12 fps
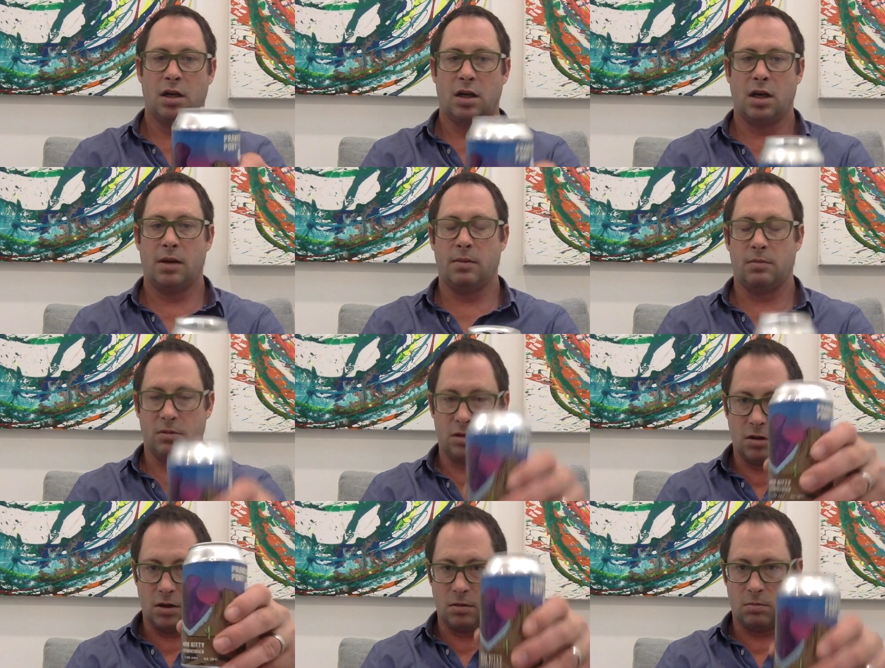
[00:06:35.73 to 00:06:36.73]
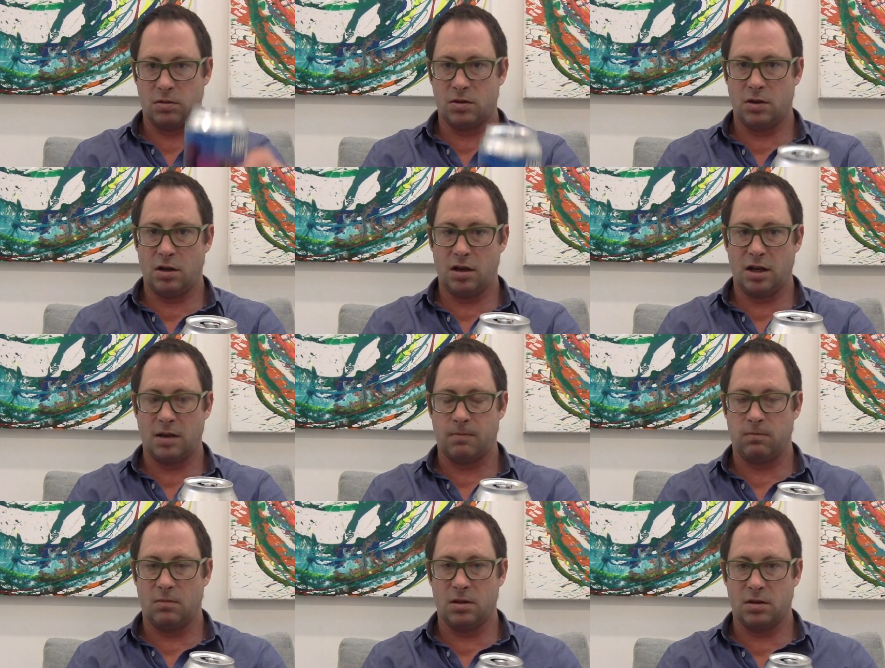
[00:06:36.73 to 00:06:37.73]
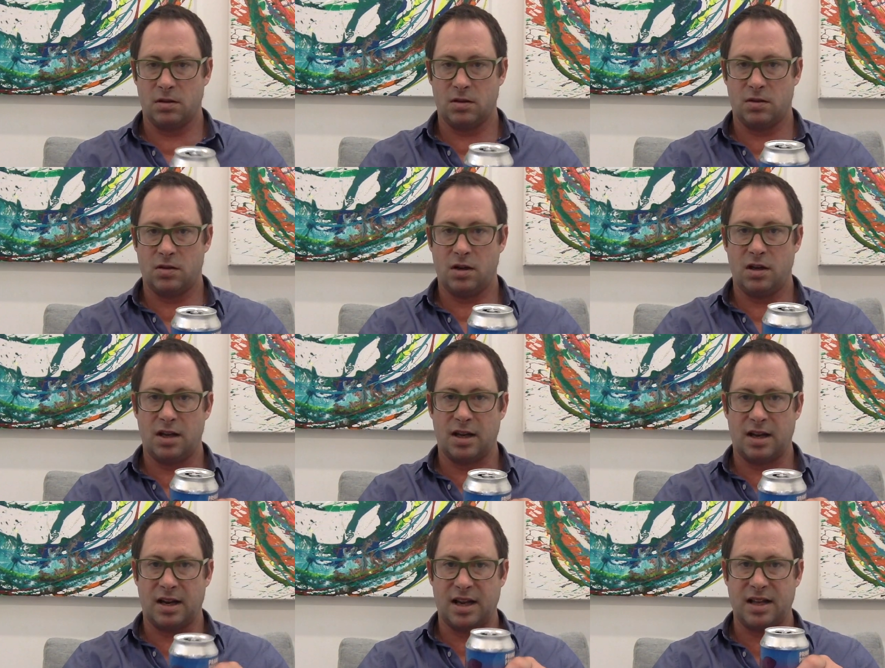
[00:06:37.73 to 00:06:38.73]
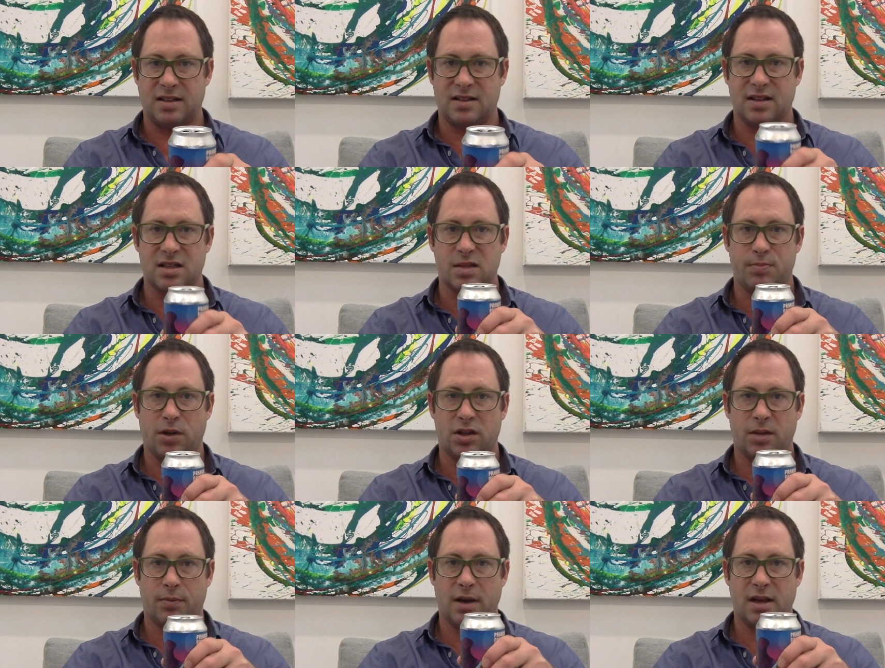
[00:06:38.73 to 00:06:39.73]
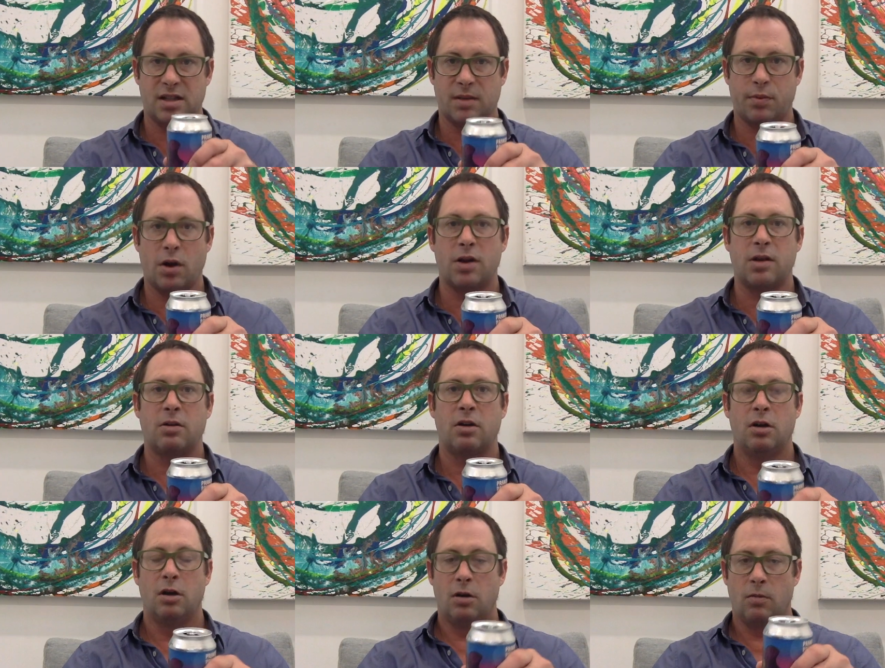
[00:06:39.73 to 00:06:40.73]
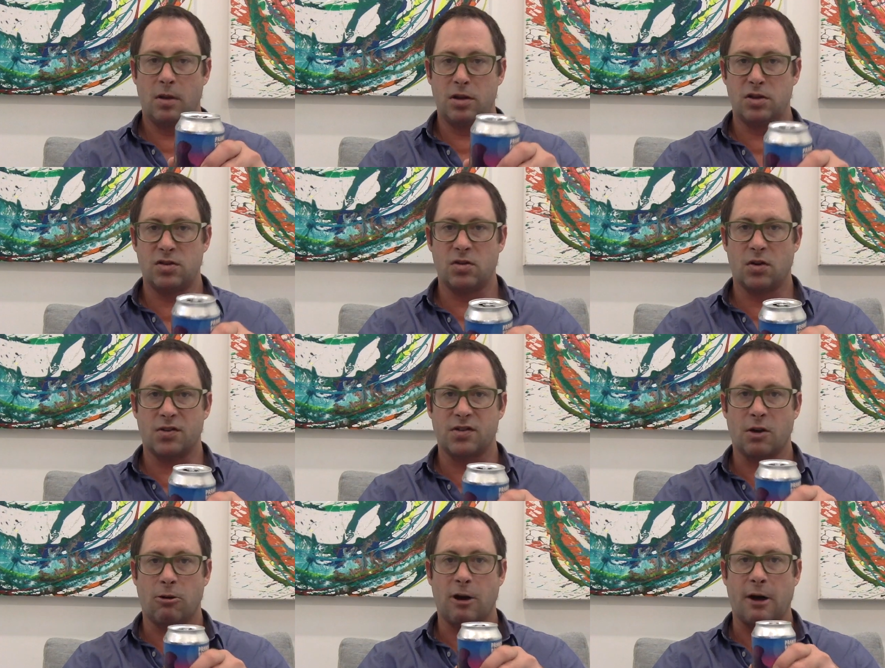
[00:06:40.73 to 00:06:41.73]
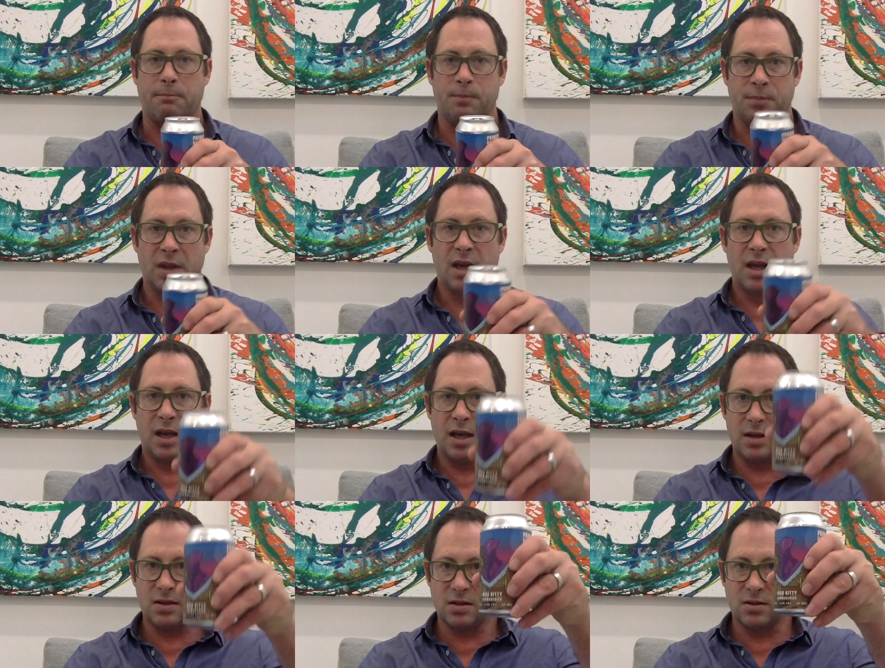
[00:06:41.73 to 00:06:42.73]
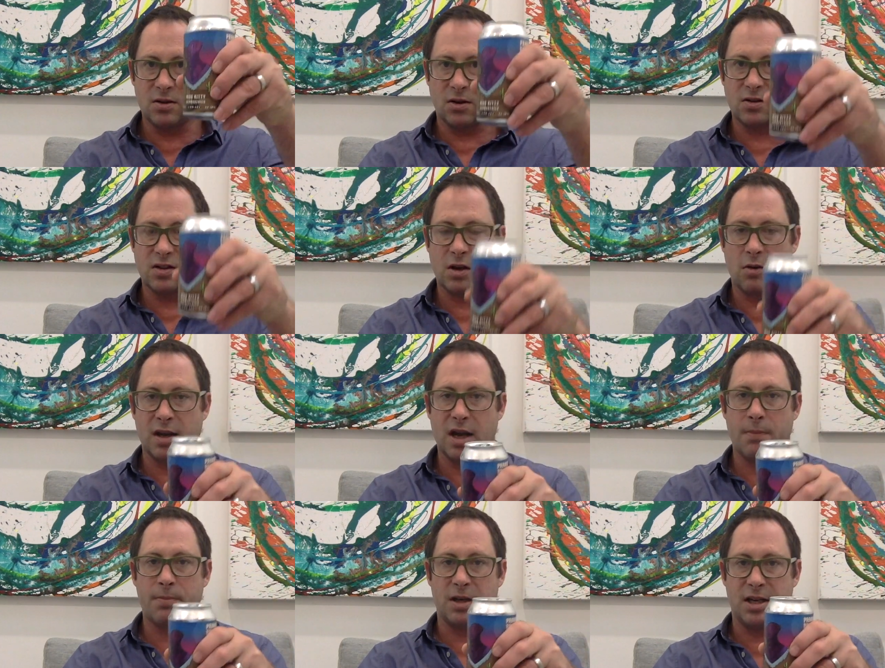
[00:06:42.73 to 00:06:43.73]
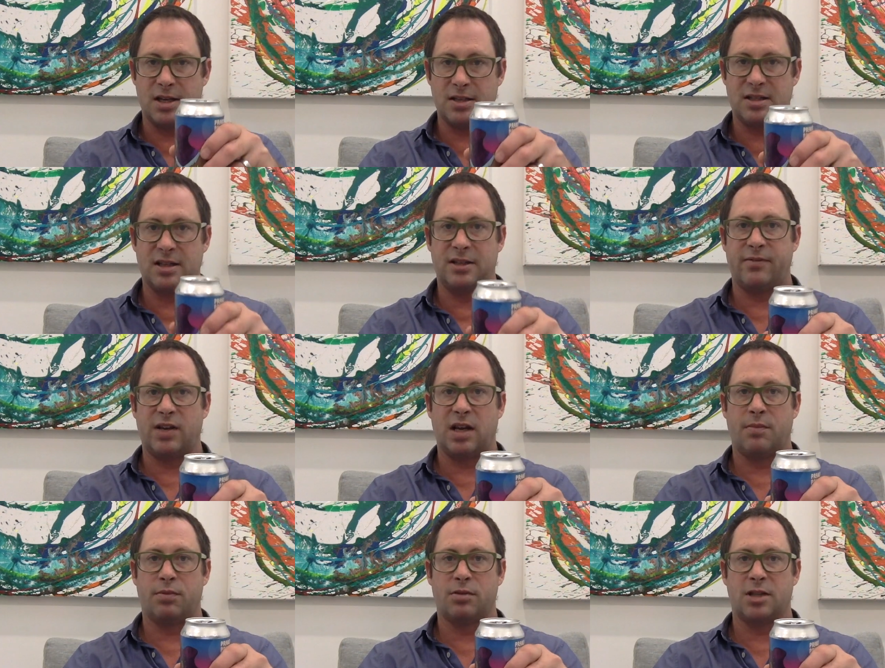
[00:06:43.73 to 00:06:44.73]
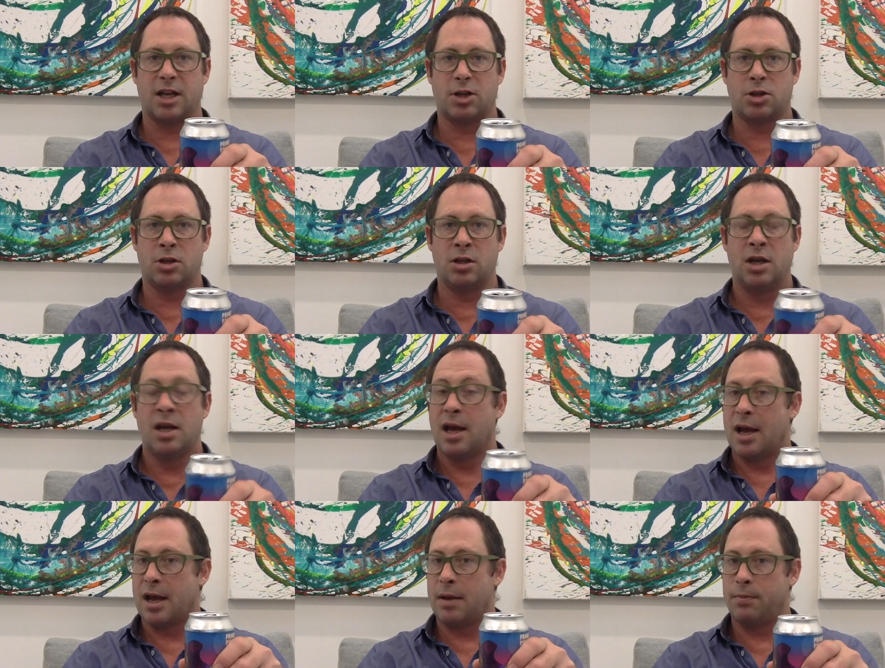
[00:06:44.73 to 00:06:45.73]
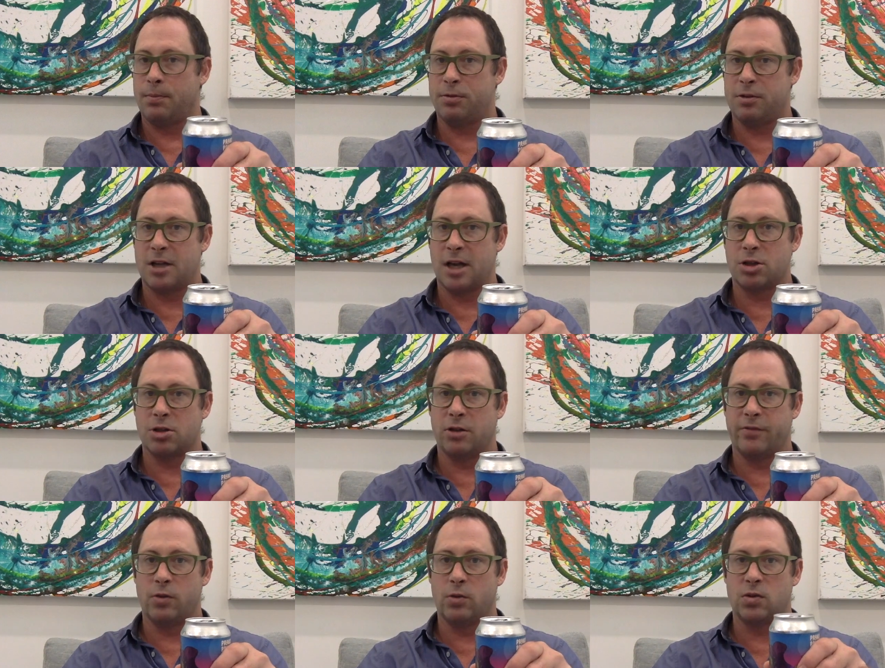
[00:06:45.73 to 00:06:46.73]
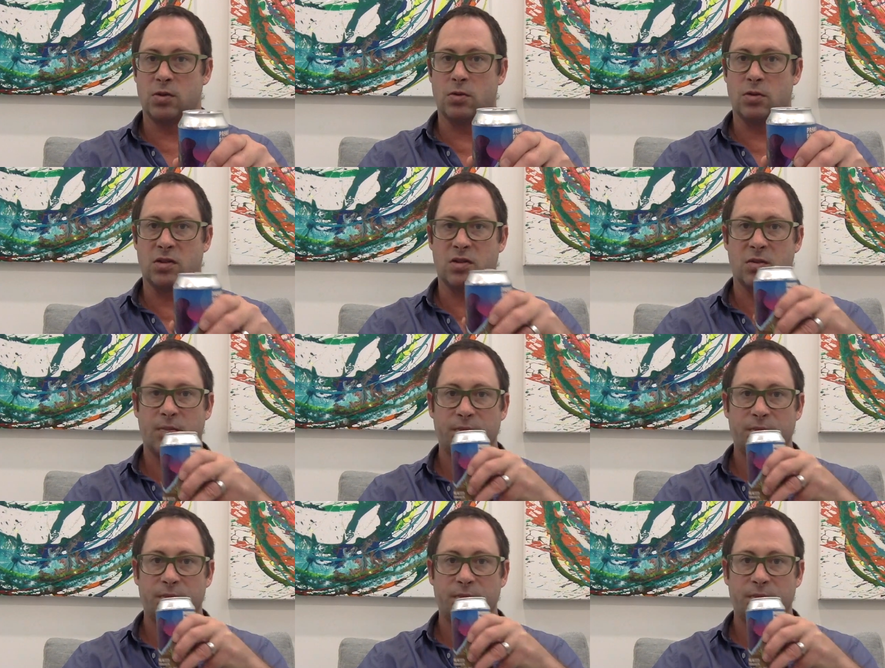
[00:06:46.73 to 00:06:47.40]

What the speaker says: Certainly it hits the spot, the prancing pony, when your stocks go up. Here's to stocks going up, and here's to dividend protection and protection of all sorts.